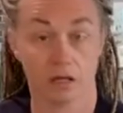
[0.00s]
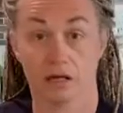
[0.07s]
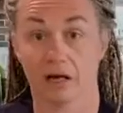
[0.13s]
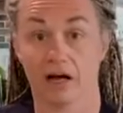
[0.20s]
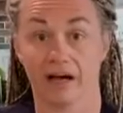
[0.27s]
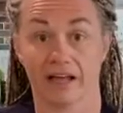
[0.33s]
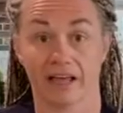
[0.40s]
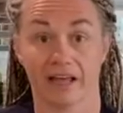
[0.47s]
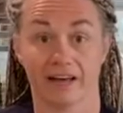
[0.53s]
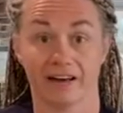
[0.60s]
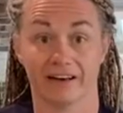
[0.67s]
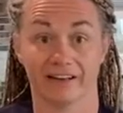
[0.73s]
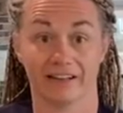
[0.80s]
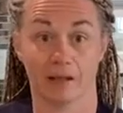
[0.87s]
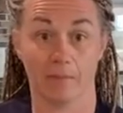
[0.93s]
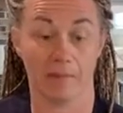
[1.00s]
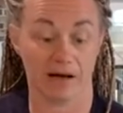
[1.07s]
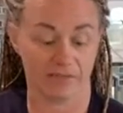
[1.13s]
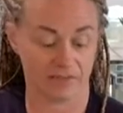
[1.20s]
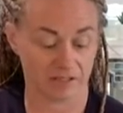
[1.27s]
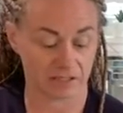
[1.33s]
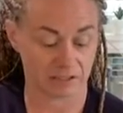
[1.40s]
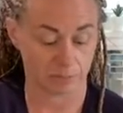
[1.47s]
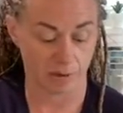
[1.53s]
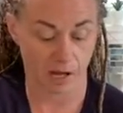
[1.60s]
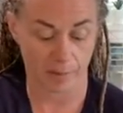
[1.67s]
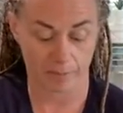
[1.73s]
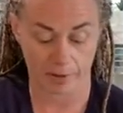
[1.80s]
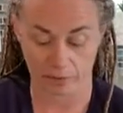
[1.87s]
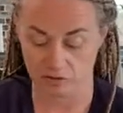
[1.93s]
again, the muffins
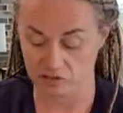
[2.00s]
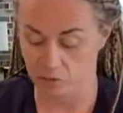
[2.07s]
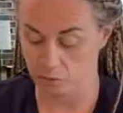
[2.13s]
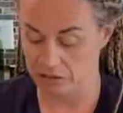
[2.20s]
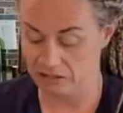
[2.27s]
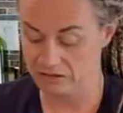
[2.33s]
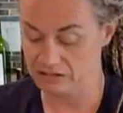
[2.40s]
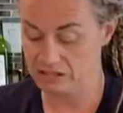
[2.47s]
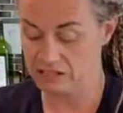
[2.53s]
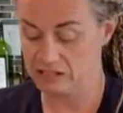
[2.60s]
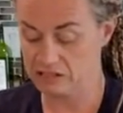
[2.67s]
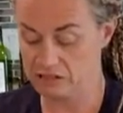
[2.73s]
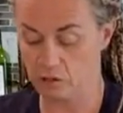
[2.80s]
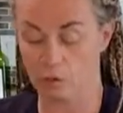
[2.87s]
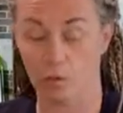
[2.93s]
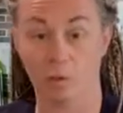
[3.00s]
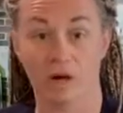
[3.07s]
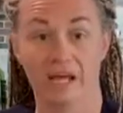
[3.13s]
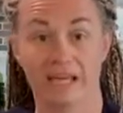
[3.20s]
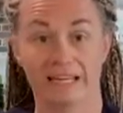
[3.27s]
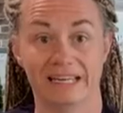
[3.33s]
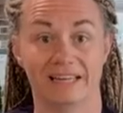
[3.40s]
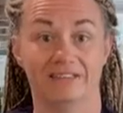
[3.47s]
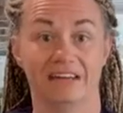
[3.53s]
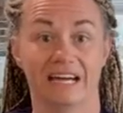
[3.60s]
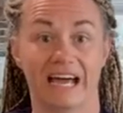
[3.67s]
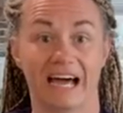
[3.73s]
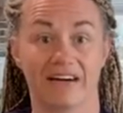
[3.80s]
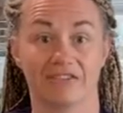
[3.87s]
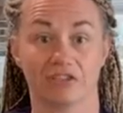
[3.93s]
pop out so easy. So even
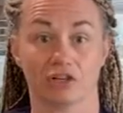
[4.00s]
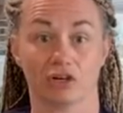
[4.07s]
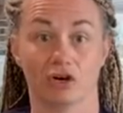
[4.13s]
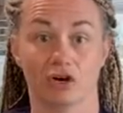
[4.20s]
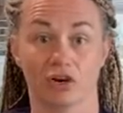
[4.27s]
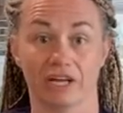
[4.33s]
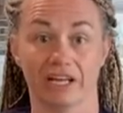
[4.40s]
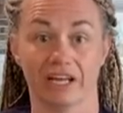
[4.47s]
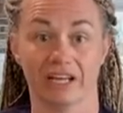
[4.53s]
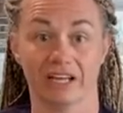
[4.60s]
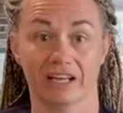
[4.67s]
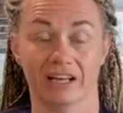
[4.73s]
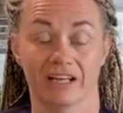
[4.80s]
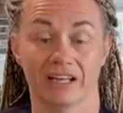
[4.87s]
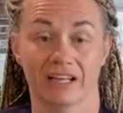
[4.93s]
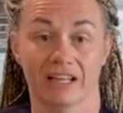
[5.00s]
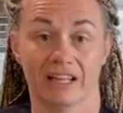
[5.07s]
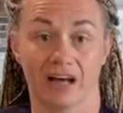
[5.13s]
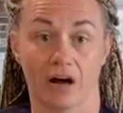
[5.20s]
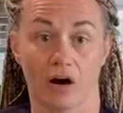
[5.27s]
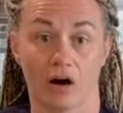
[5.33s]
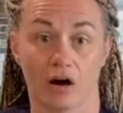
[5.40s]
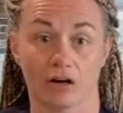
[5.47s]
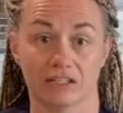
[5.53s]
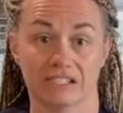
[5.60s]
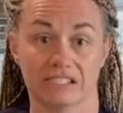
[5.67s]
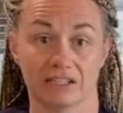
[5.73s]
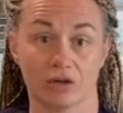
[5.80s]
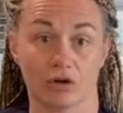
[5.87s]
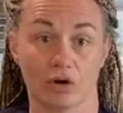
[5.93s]
after cooking, our
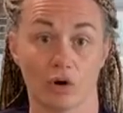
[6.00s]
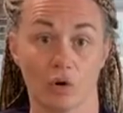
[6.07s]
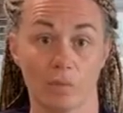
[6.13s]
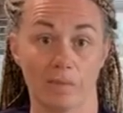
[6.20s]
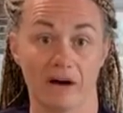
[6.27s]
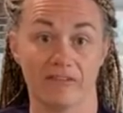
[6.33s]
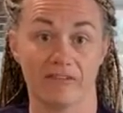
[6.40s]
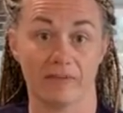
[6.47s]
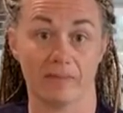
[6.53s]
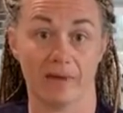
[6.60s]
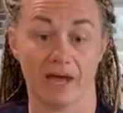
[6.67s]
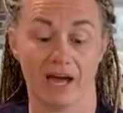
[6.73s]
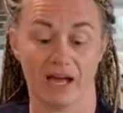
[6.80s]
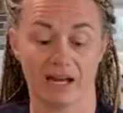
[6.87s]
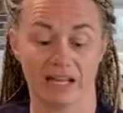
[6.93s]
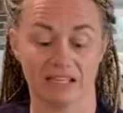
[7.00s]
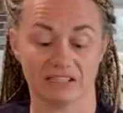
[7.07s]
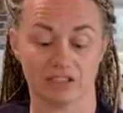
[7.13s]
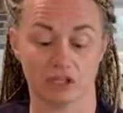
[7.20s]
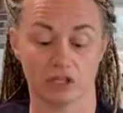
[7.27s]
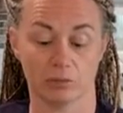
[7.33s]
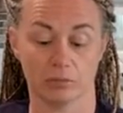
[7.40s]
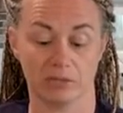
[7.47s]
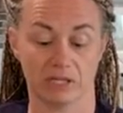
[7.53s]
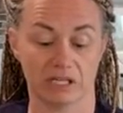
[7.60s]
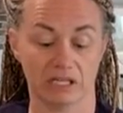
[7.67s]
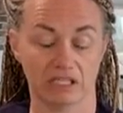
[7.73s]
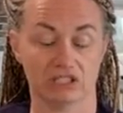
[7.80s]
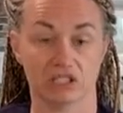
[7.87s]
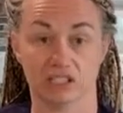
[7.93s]
silicone muffin pan is going to
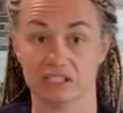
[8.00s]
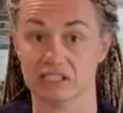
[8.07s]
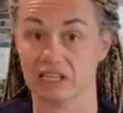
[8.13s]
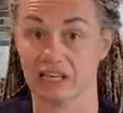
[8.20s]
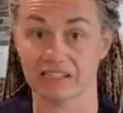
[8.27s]
be just a